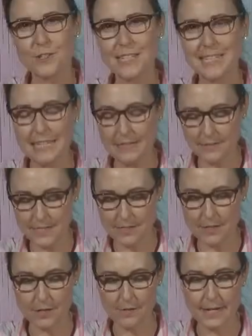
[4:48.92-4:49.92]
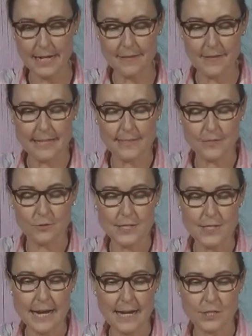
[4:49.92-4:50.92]
sleeves, all right, and that's
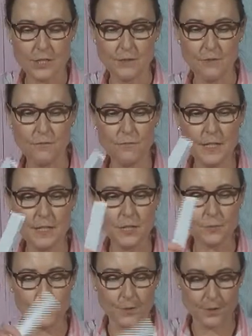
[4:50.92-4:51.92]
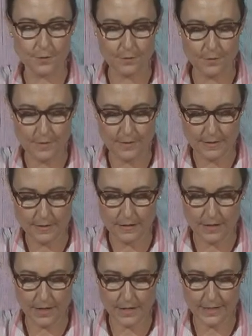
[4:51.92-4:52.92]
going to actually feed through
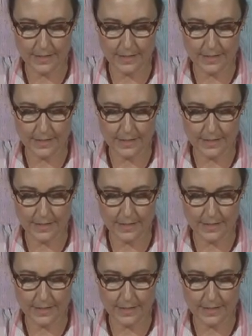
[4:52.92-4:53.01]
on